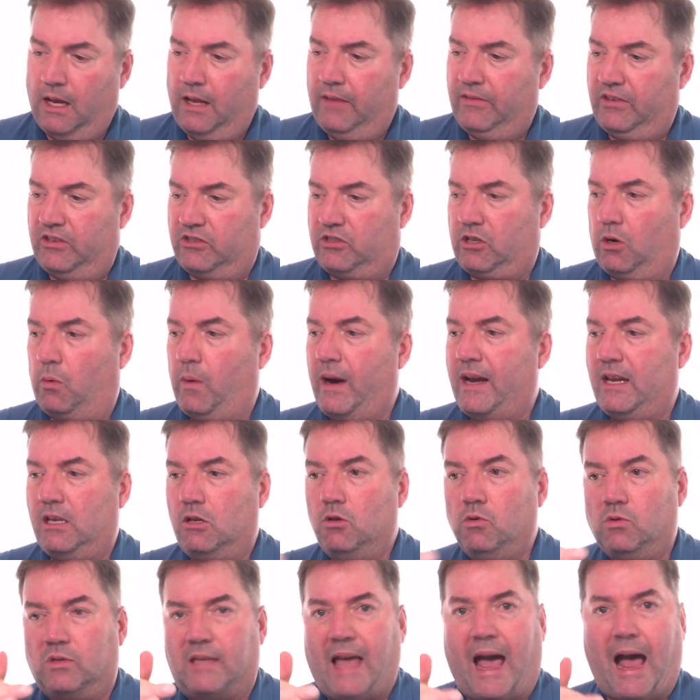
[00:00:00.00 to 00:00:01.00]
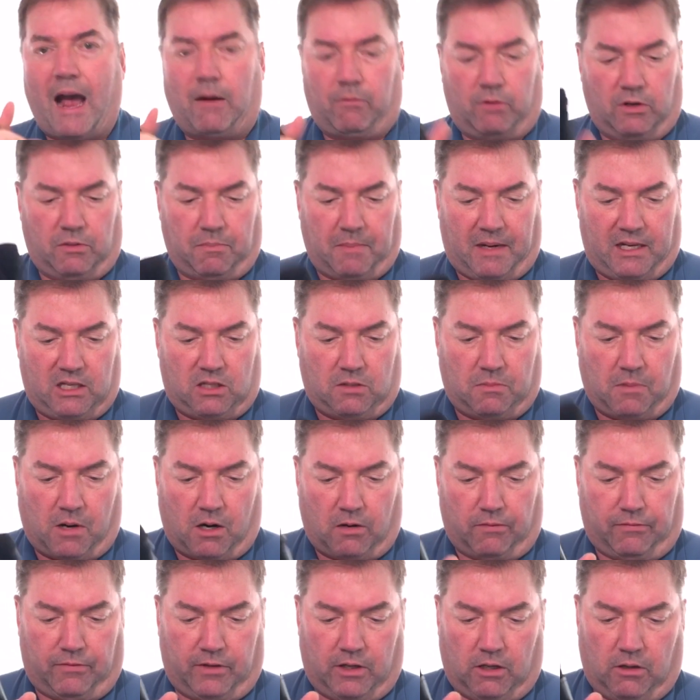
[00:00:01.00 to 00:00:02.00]
Is there a way to use that with my
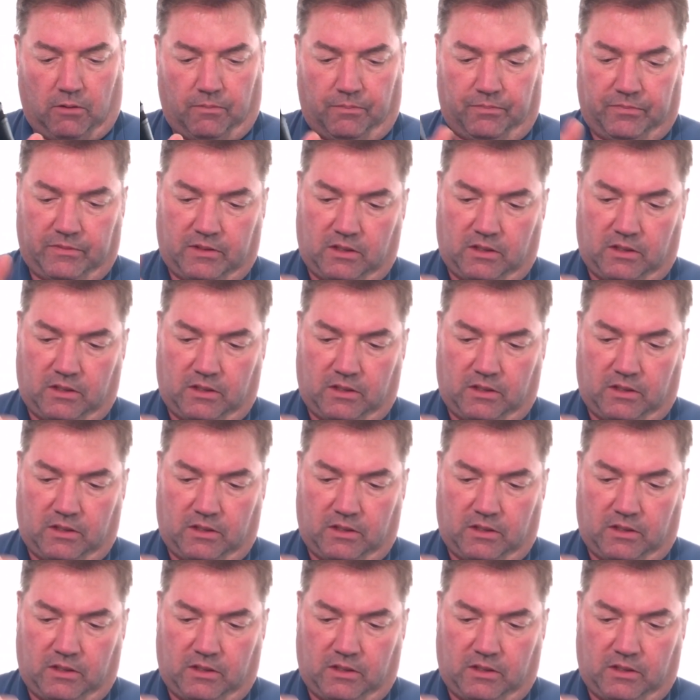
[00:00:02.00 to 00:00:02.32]
smartphone?